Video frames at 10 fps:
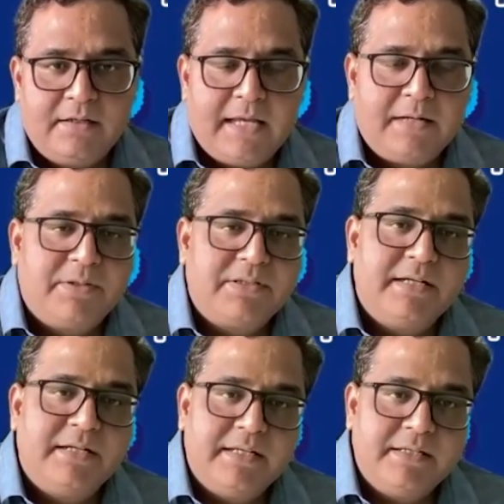and a
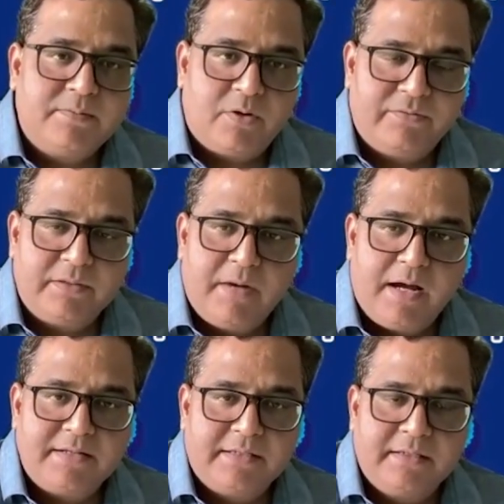percentage profit
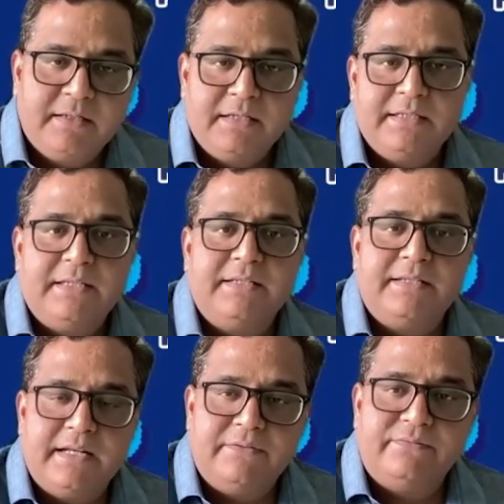margin, there is
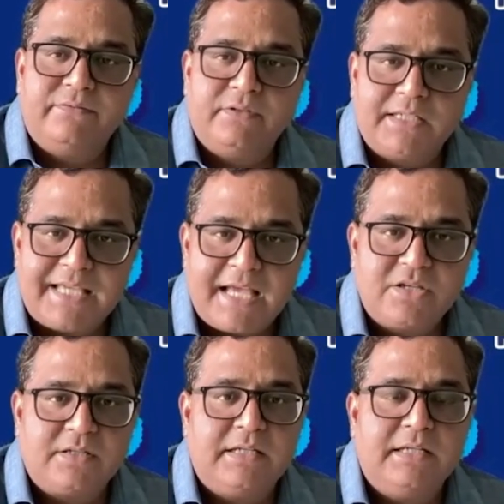enough
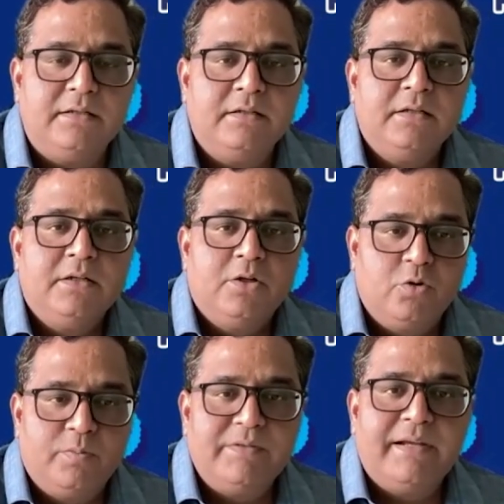cash in
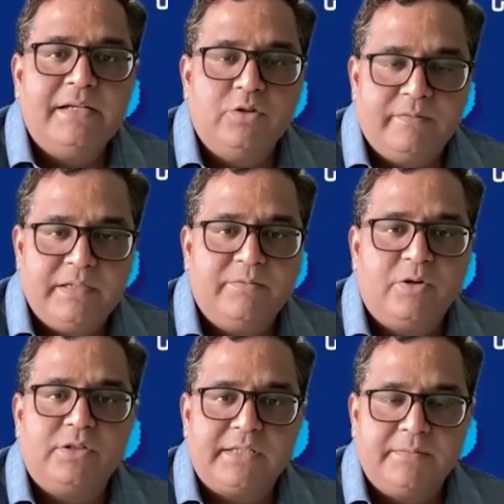rupee value available
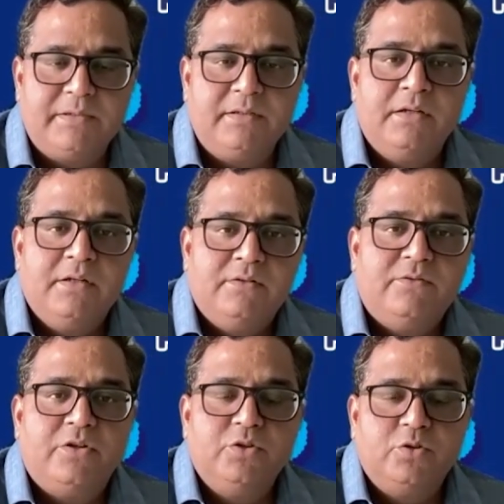on the table
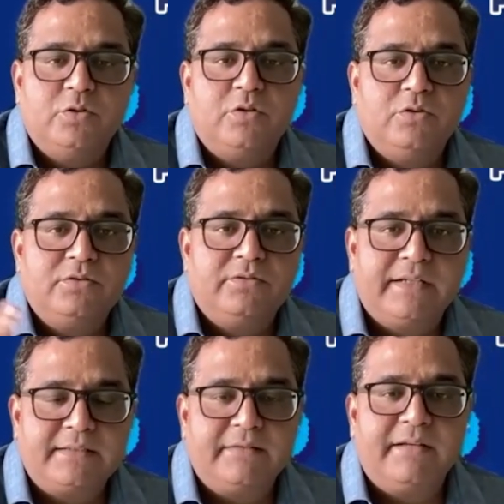for you to increase
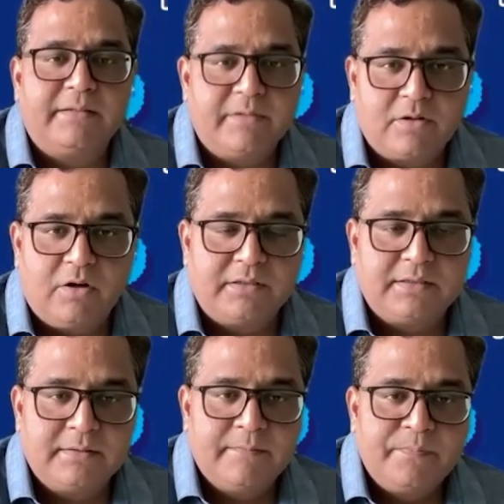fixed and variable
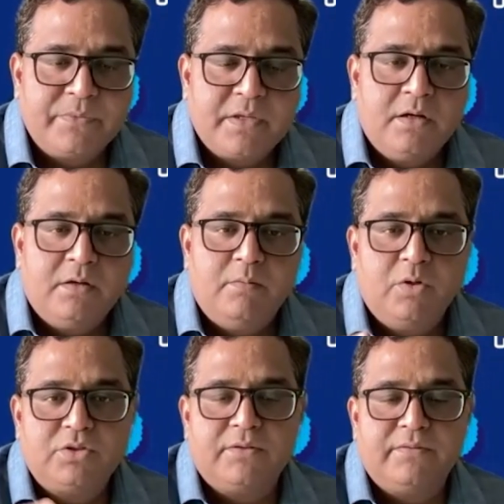costs.
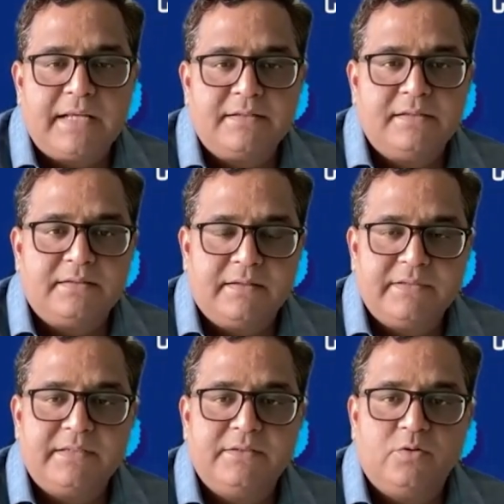Most of financial
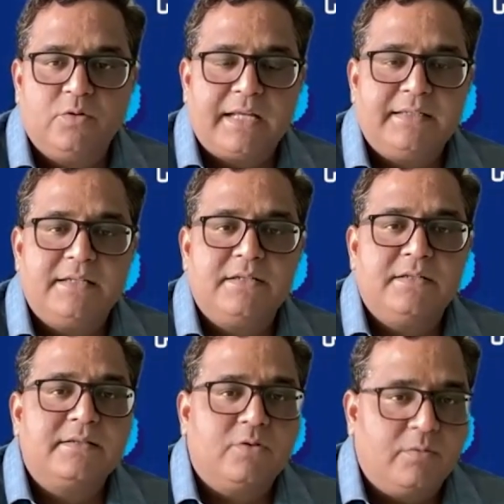services
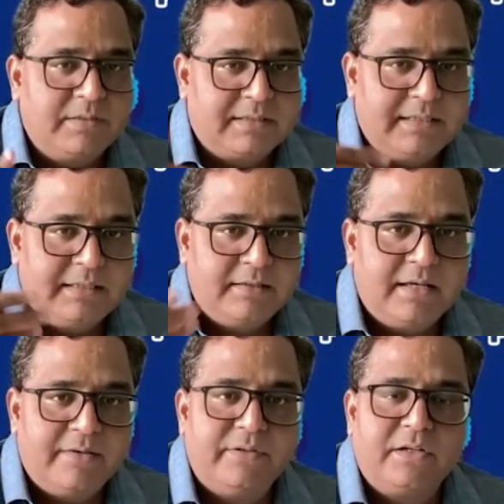organizations, obviously,
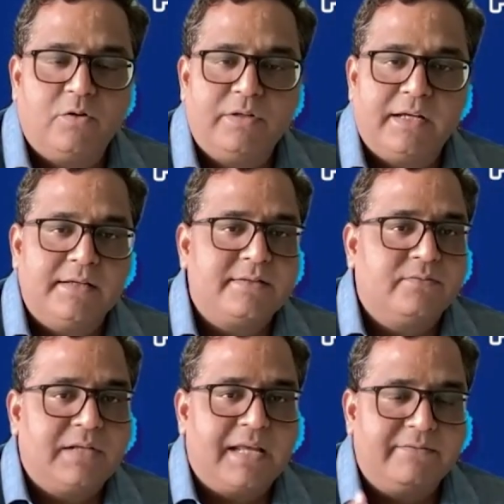including
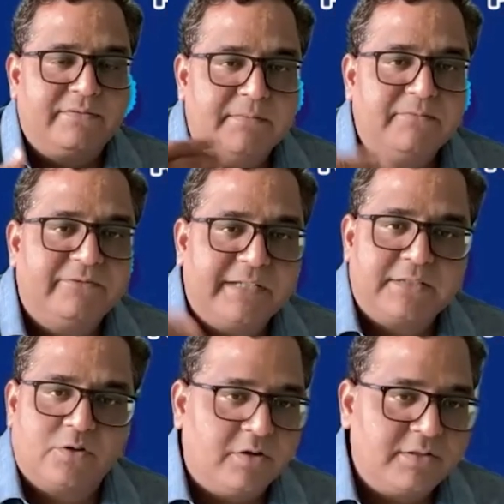us, will have some
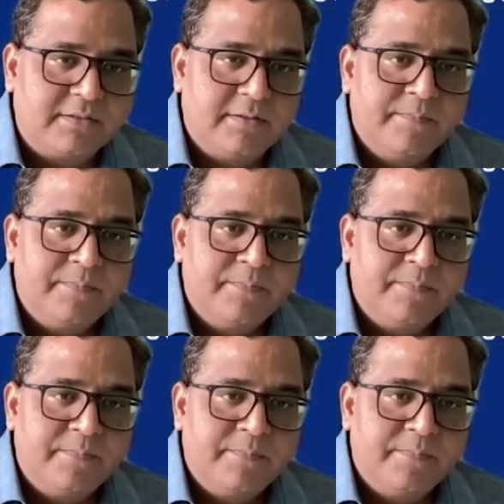fixed costs.